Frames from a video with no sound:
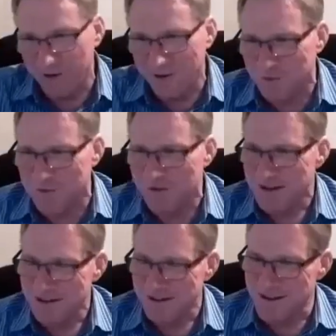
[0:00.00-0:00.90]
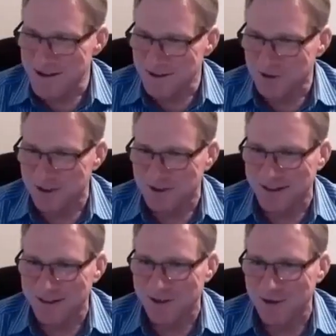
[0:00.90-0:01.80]
going trying
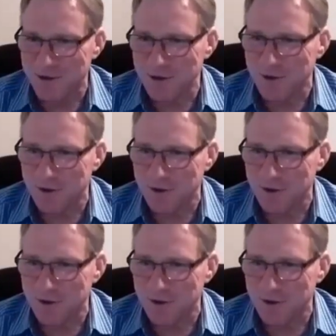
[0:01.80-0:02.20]
to download